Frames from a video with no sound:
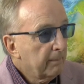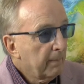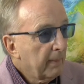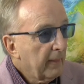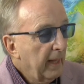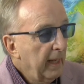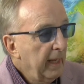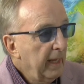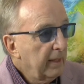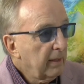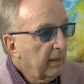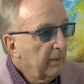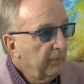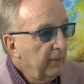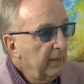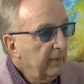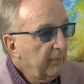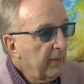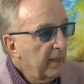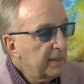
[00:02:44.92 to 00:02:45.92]
And I
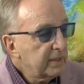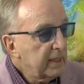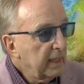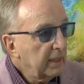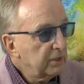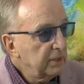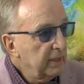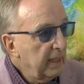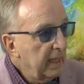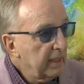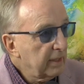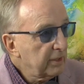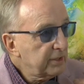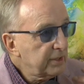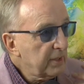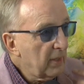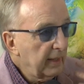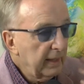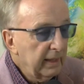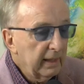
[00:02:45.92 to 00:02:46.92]
think that's actually had a
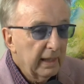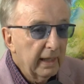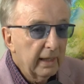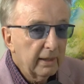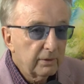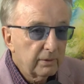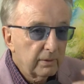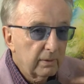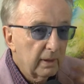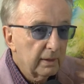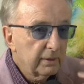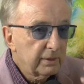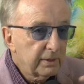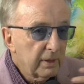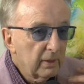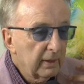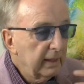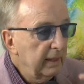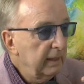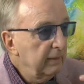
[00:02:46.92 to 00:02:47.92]
psyche
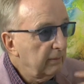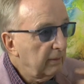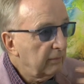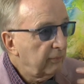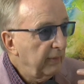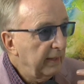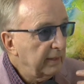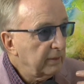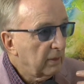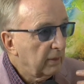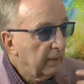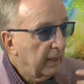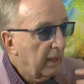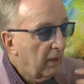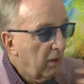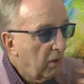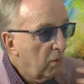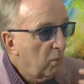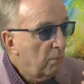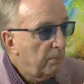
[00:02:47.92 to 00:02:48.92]
effect on our
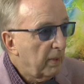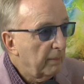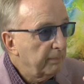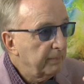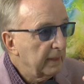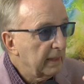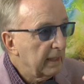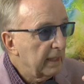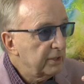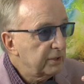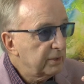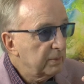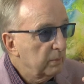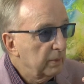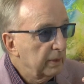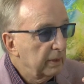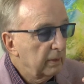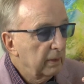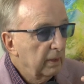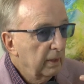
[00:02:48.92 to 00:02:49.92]
whole population
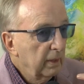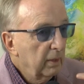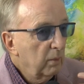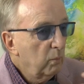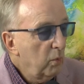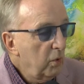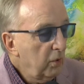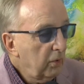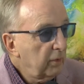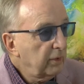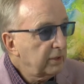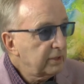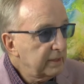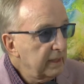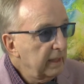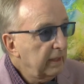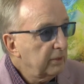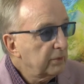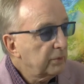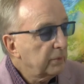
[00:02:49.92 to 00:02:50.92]
where work's
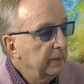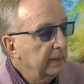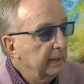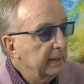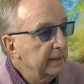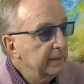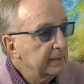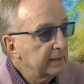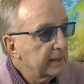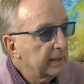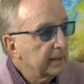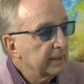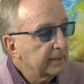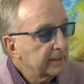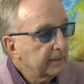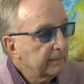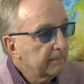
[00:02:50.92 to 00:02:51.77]
secondary these days.